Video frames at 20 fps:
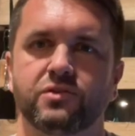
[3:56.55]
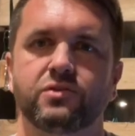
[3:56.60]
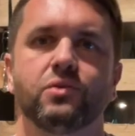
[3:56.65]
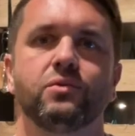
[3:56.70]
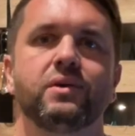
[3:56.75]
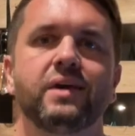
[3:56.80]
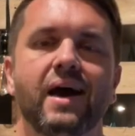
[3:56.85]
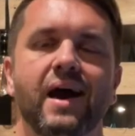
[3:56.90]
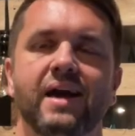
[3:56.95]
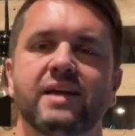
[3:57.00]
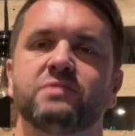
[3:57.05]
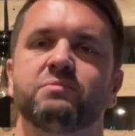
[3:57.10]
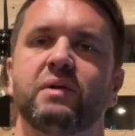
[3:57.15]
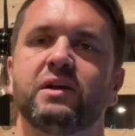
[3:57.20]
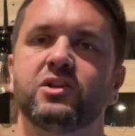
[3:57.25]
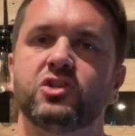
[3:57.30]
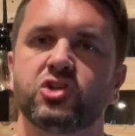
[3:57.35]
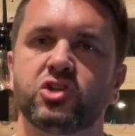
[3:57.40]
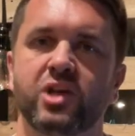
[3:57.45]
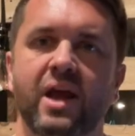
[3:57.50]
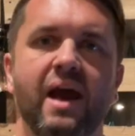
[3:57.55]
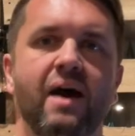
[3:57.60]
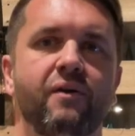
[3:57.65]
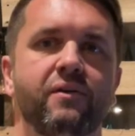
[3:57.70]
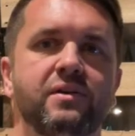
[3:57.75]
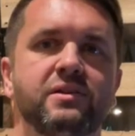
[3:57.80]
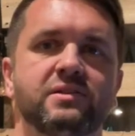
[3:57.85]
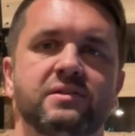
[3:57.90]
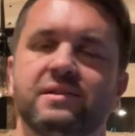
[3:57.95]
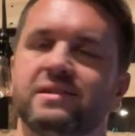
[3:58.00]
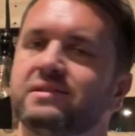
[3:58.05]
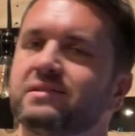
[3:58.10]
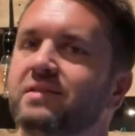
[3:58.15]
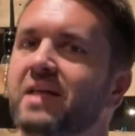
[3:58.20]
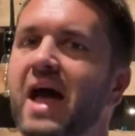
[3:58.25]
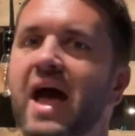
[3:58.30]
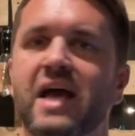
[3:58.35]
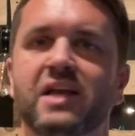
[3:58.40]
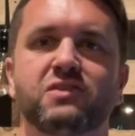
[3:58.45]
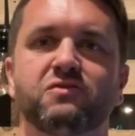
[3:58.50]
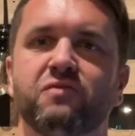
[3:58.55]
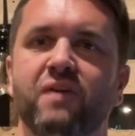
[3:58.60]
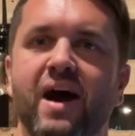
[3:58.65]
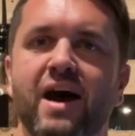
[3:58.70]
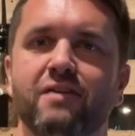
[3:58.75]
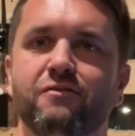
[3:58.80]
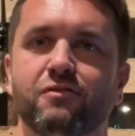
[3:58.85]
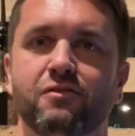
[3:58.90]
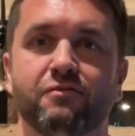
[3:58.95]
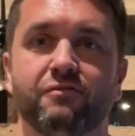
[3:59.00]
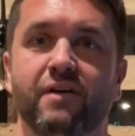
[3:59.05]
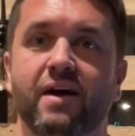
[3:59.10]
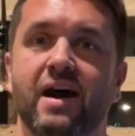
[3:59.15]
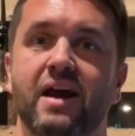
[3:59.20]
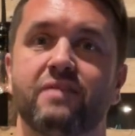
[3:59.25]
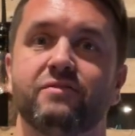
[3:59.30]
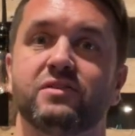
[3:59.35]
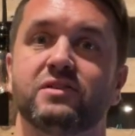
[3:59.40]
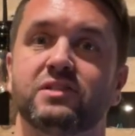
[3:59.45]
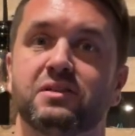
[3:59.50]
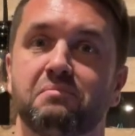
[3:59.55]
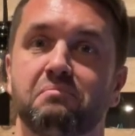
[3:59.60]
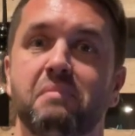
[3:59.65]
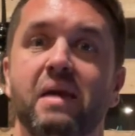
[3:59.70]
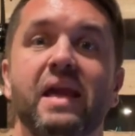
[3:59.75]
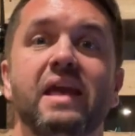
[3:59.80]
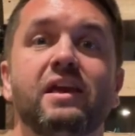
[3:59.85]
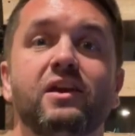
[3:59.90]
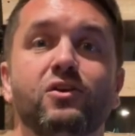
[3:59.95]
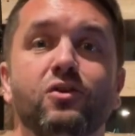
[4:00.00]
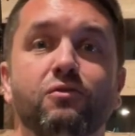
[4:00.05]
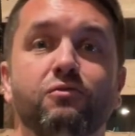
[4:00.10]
So guys, my challenge in this last 5 for 5 is to make your